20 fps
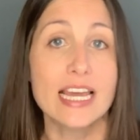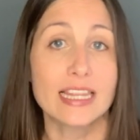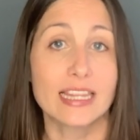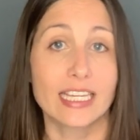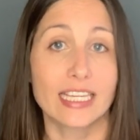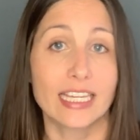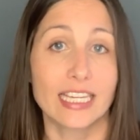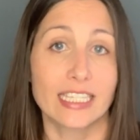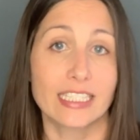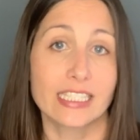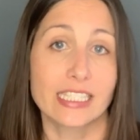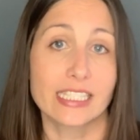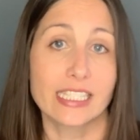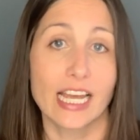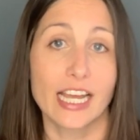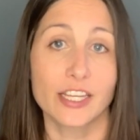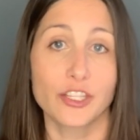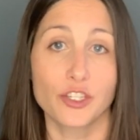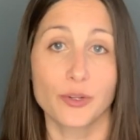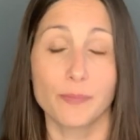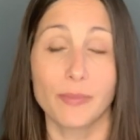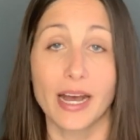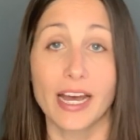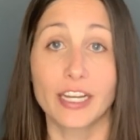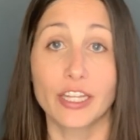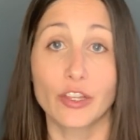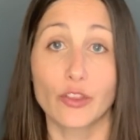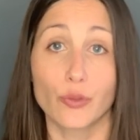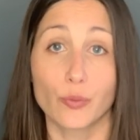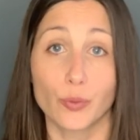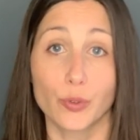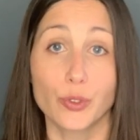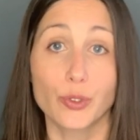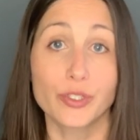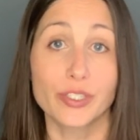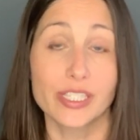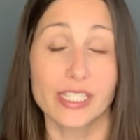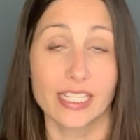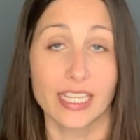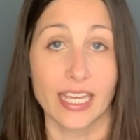that get inside your body through your
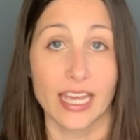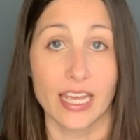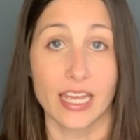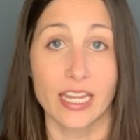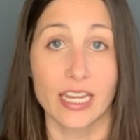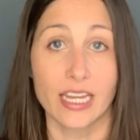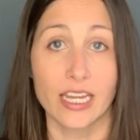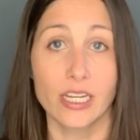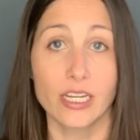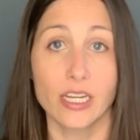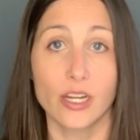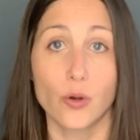skin